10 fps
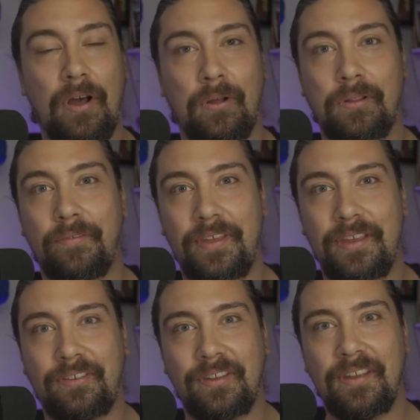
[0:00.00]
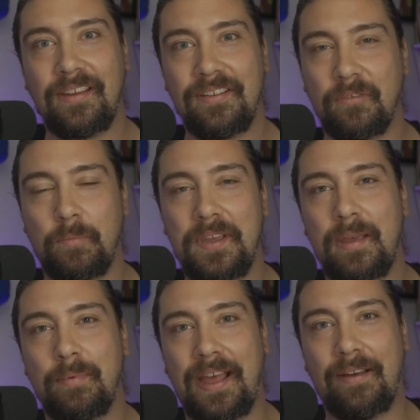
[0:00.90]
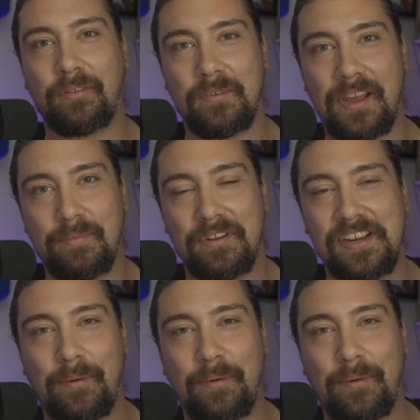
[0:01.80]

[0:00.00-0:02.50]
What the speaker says: all of this, just being able to have some time to chat